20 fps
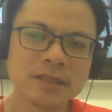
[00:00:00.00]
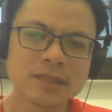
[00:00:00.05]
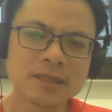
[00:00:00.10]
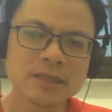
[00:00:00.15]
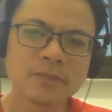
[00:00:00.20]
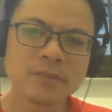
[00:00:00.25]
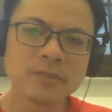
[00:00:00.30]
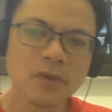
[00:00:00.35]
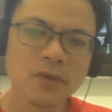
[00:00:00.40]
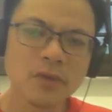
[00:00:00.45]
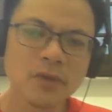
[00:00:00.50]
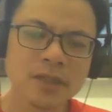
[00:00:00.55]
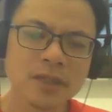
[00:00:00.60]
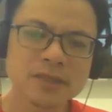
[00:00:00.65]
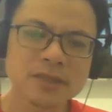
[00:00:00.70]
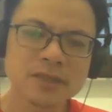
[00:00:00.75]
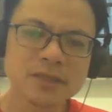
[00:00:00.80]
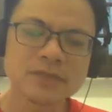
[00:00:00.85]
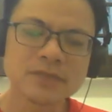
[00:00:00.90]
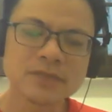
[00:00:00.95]

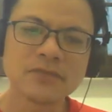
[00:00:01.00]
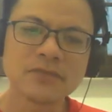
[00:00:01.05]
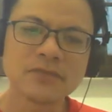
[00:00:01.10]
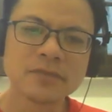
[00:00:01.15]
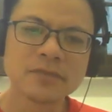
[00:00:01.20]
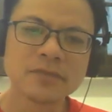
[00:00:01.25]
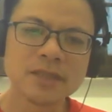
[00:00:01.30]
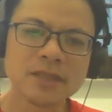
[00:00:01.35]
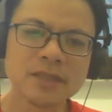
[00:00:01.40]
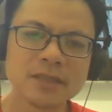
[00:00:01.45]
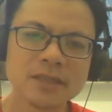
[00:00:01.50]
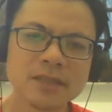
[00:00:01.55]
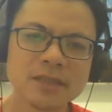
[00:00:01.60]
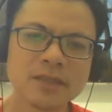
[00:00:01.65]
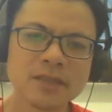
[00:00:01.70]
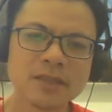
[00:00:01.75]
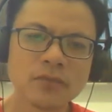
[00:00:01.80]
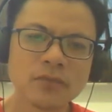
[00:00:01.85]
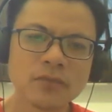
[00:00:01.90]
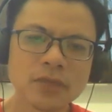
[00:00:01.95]
smallest would be the
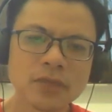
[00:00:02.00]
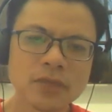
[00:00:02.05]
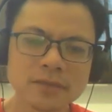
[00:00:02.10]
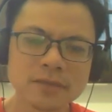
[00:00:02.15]
word.